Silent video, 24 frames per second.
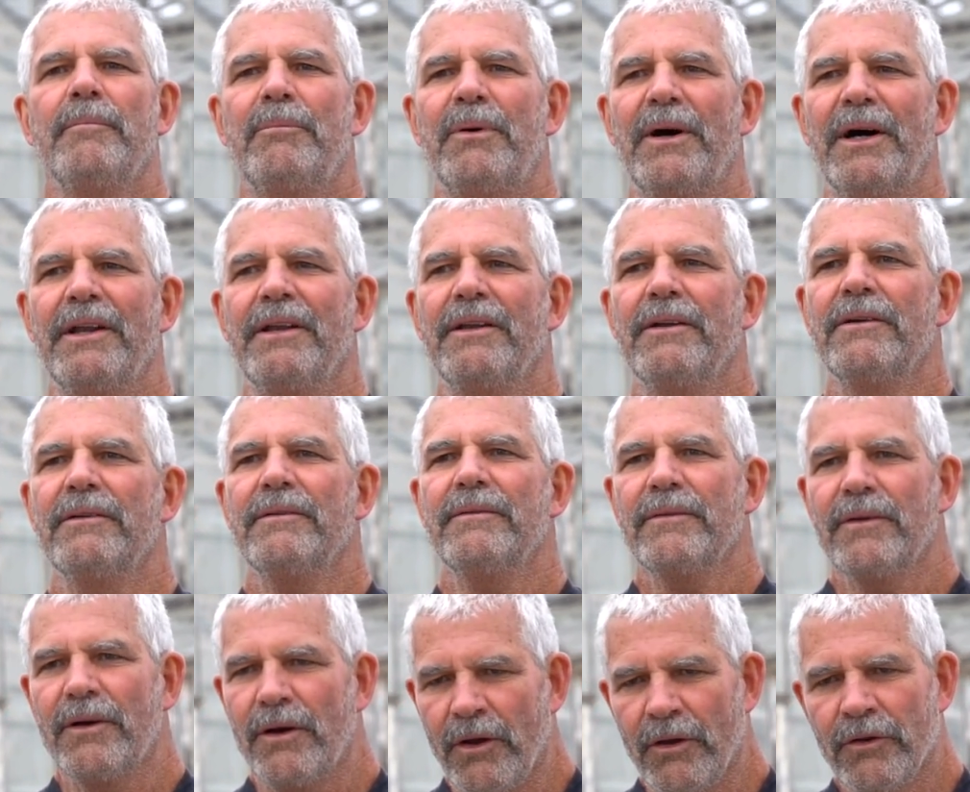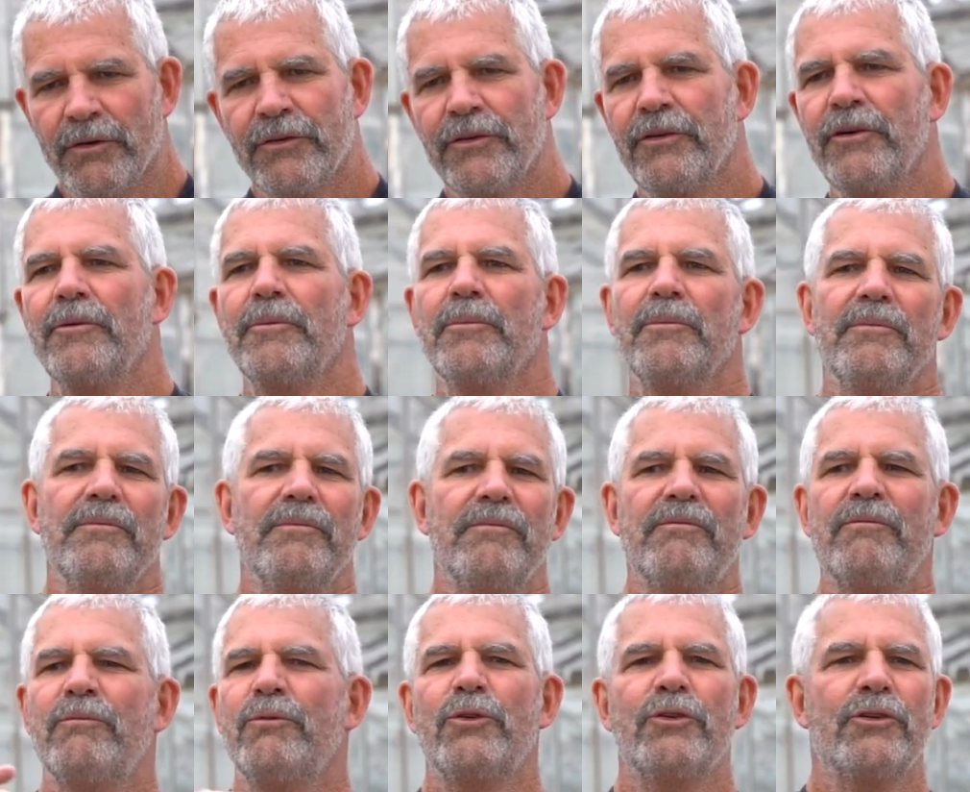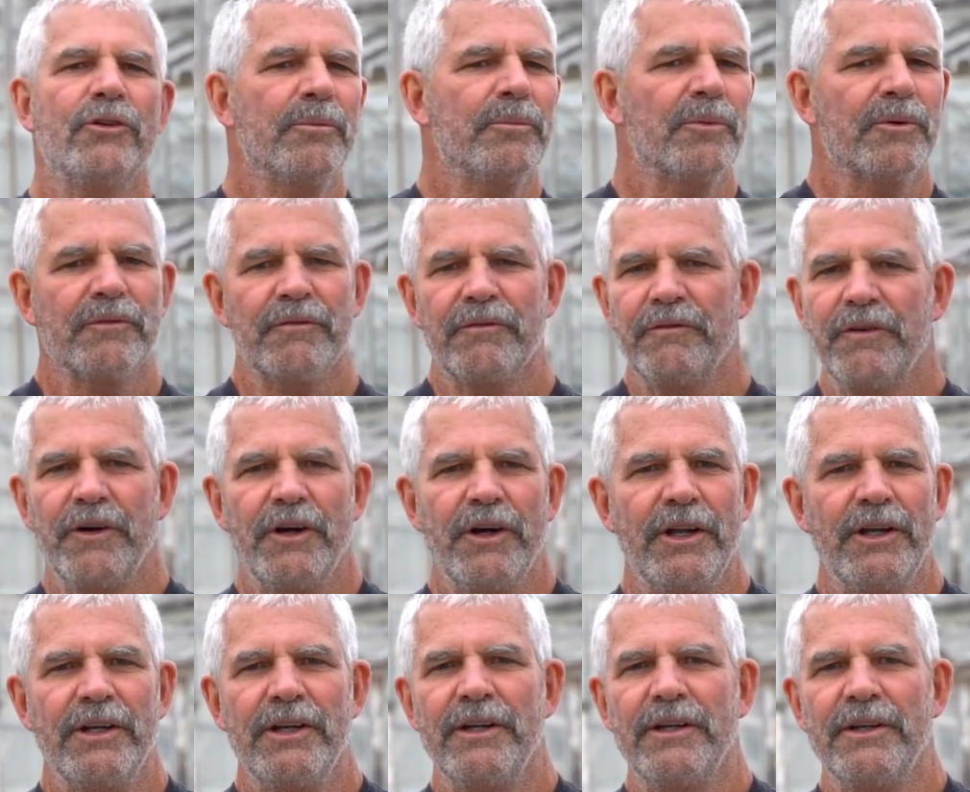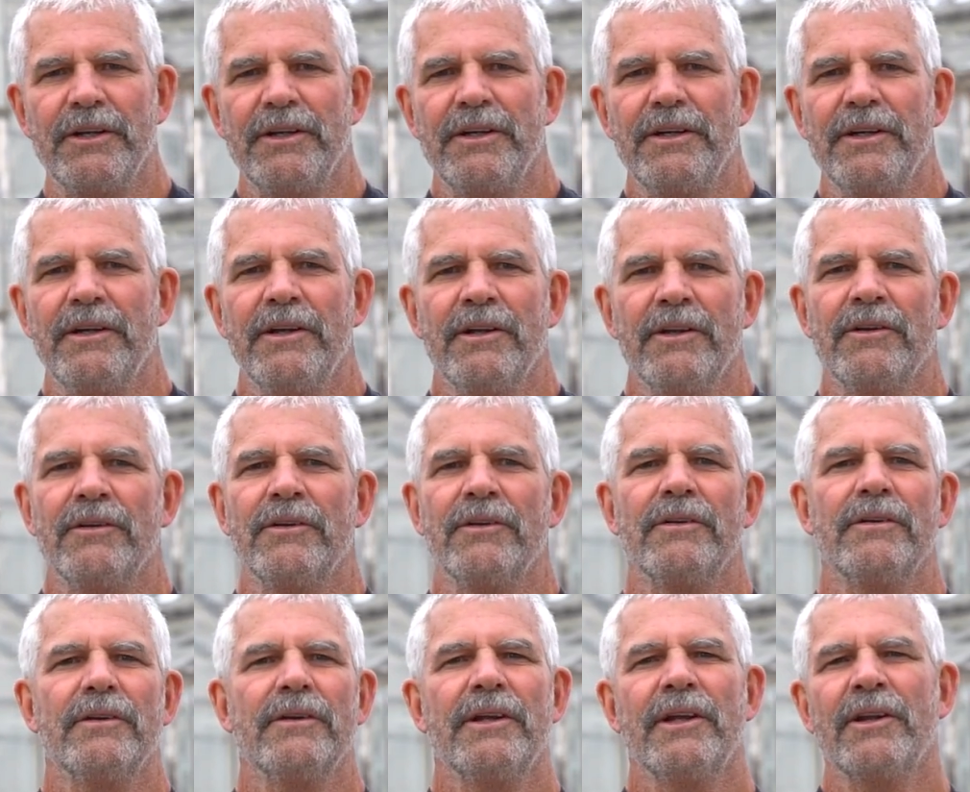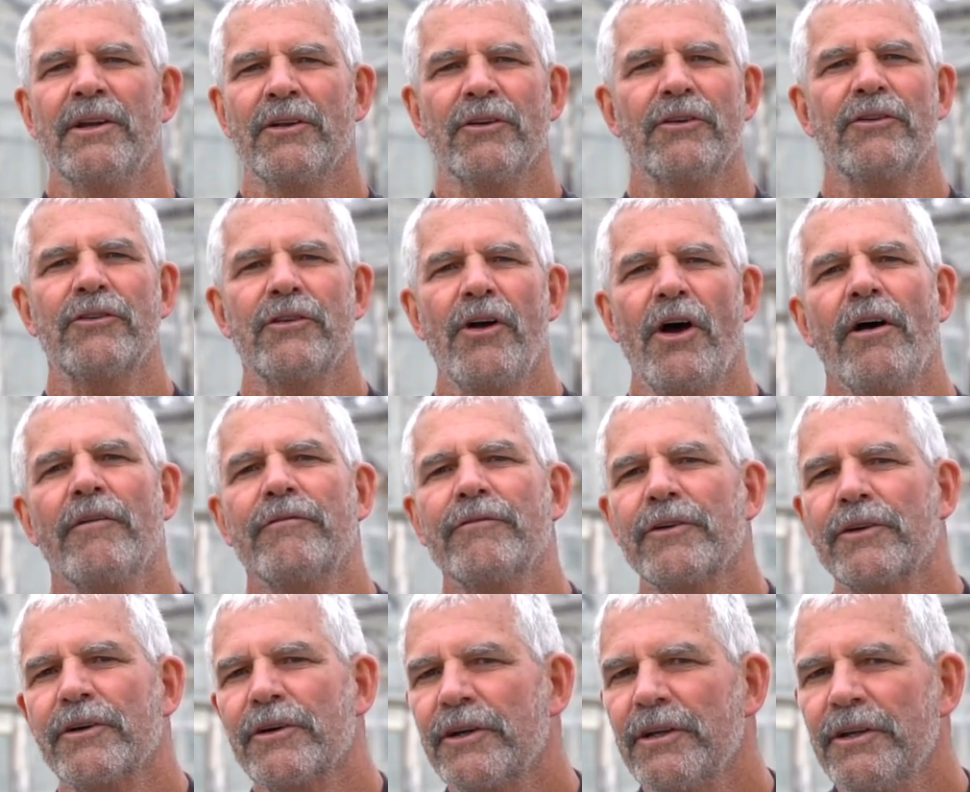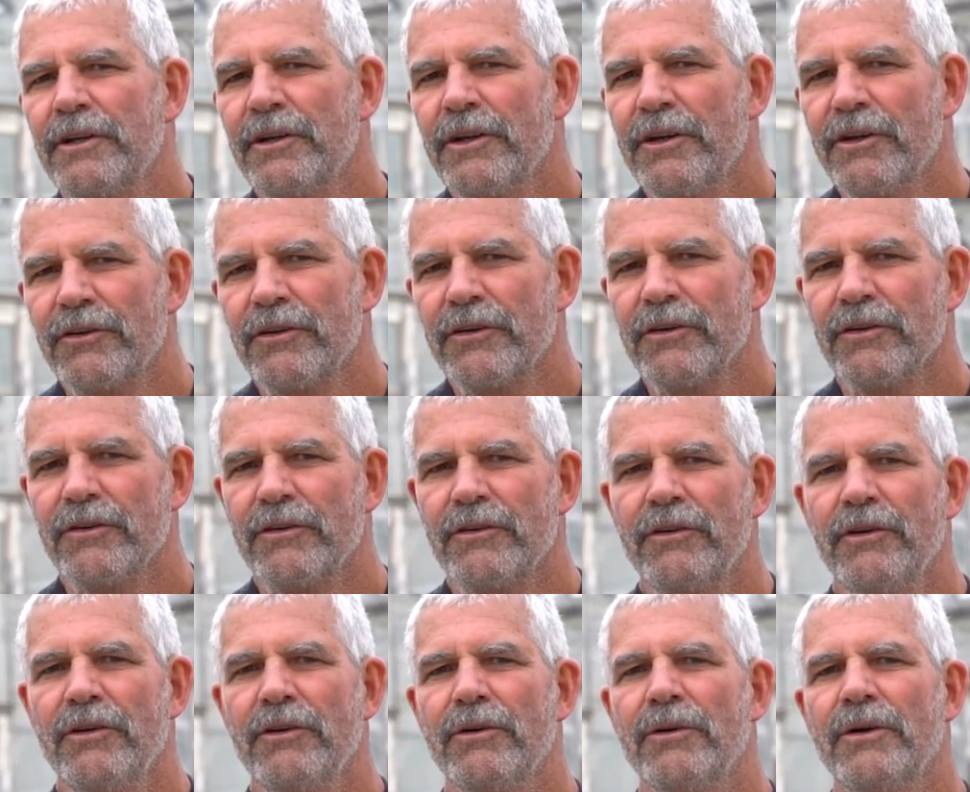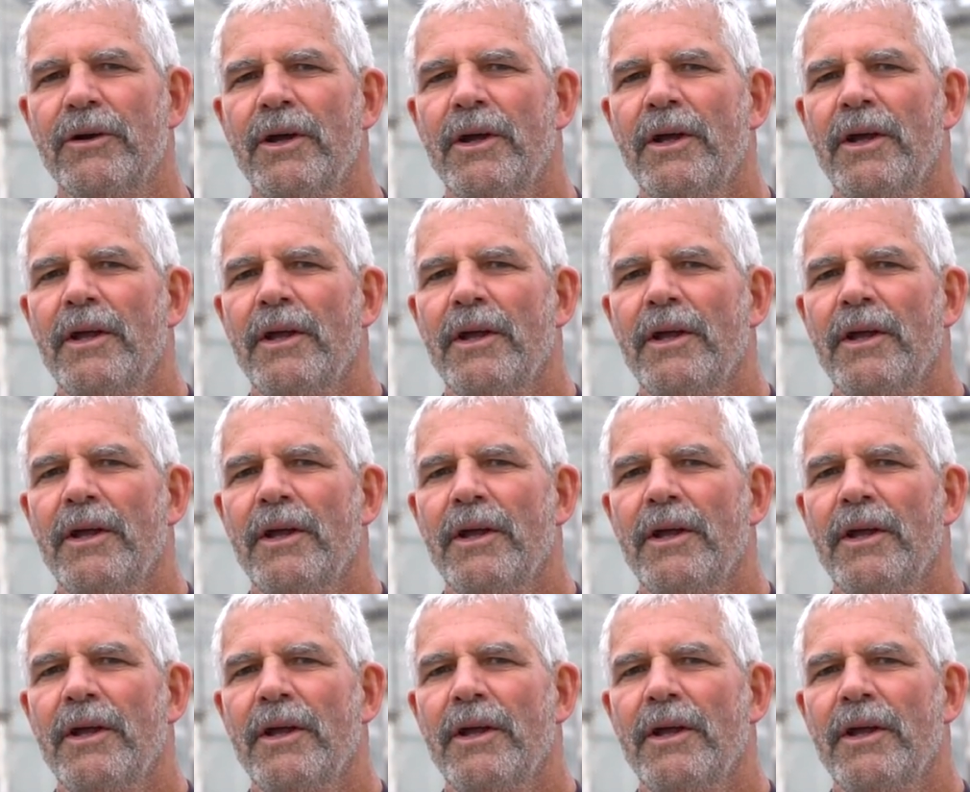but also super fun in in in a softer condition too.